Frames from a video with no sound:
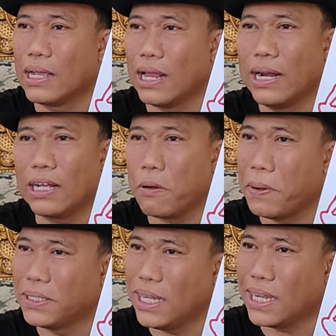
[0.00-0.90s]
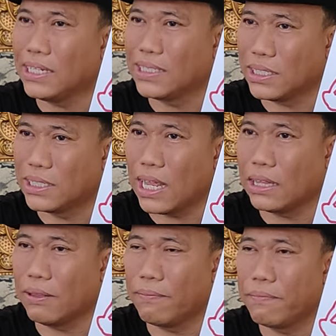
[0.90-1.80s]
karena kau pasti akan
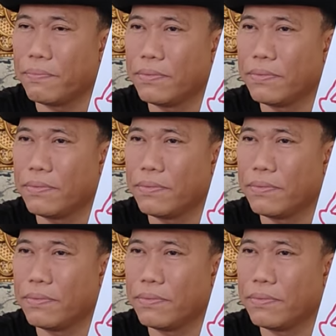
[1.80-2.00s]
sesat.